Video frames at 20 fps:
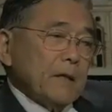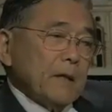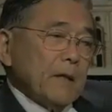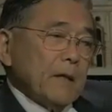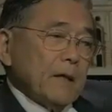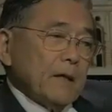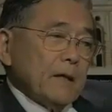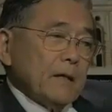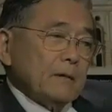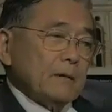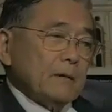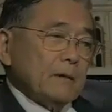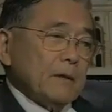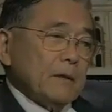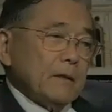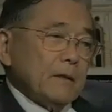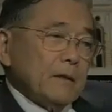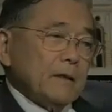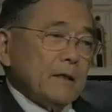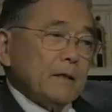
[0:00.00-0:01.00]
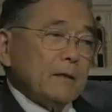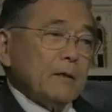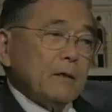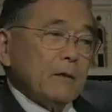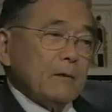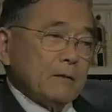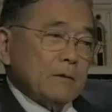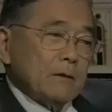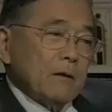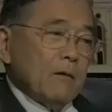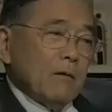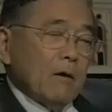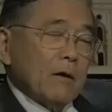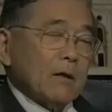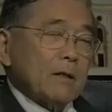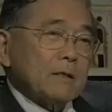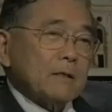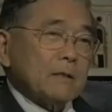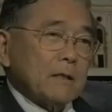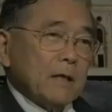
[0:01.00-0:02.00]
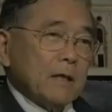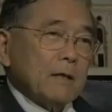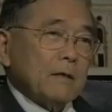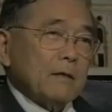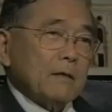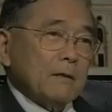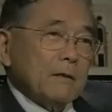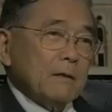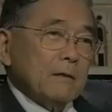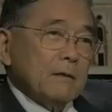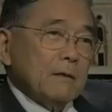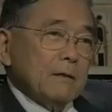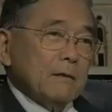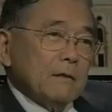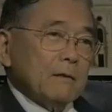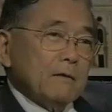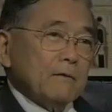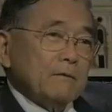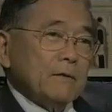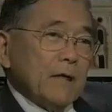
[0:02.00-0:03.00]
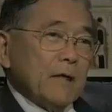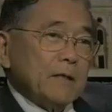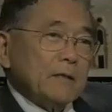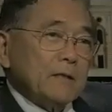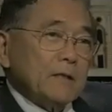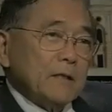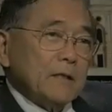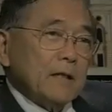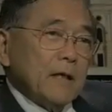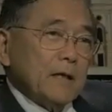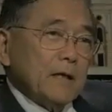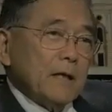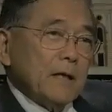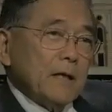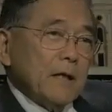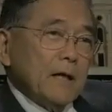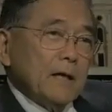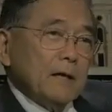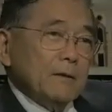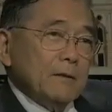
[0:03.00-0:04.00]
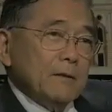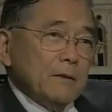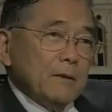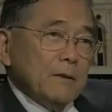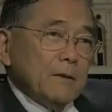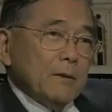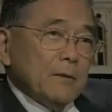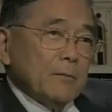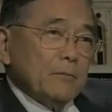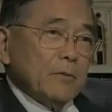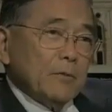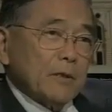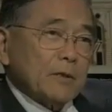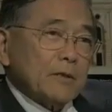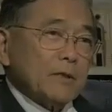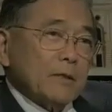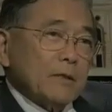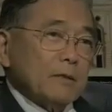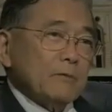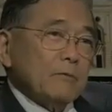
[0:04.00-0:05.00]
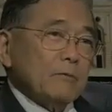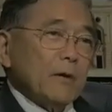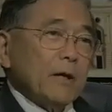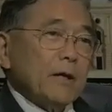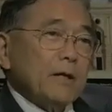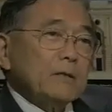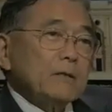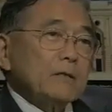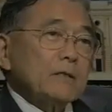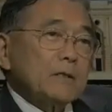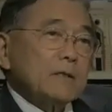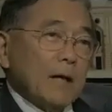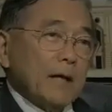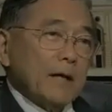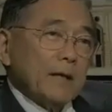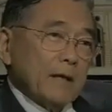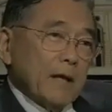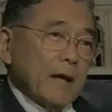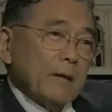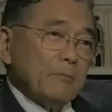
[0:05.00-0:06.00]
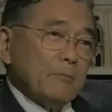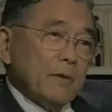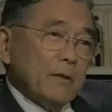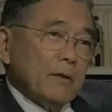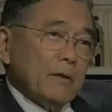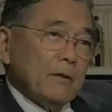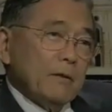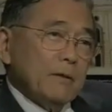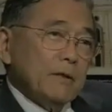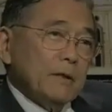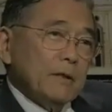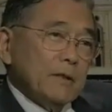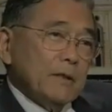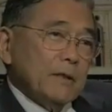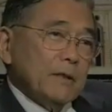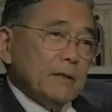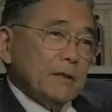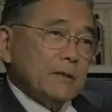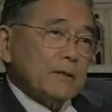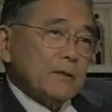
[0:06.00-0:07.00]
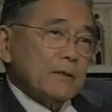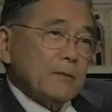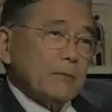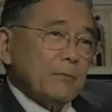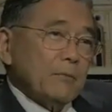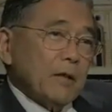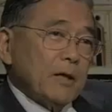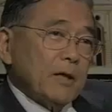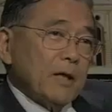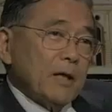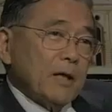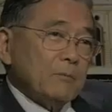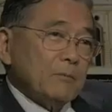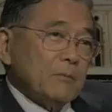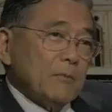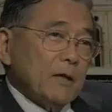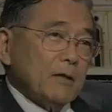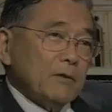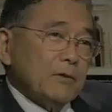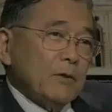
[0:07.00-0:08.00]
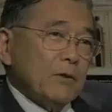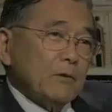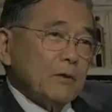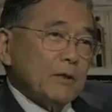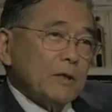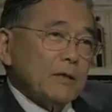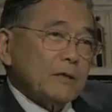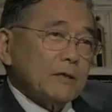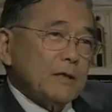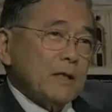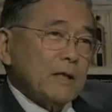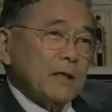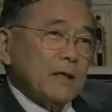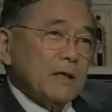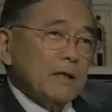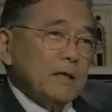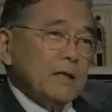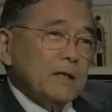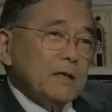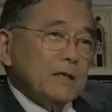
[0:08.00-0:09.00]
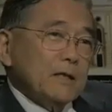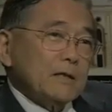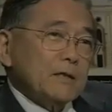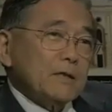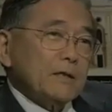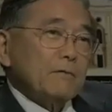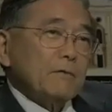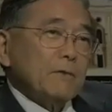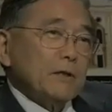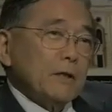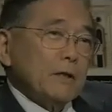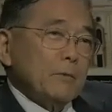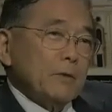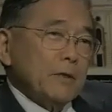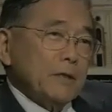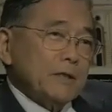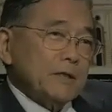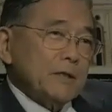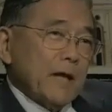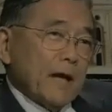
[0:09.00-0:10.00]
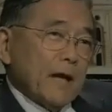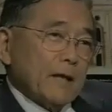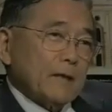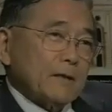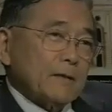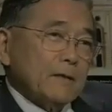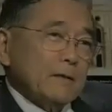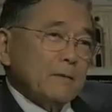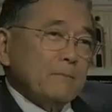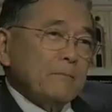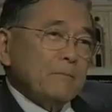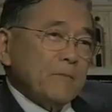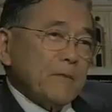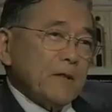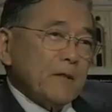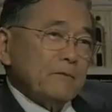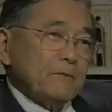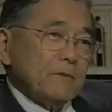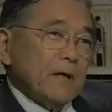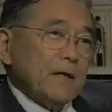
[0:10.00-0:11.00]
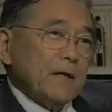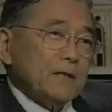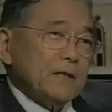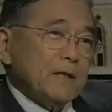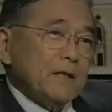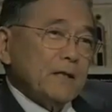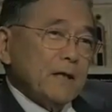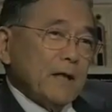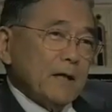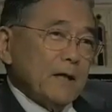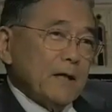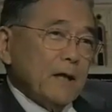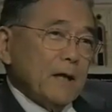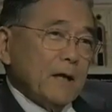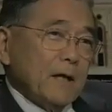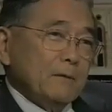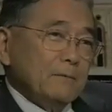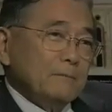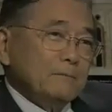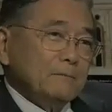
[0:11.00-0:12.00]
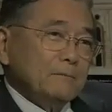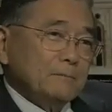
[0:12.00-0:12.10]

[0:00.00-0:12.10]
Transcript: And then on August 10th of 1988, President Reagan signed that bill, so it became known as the Civil Liberties Act of 1988.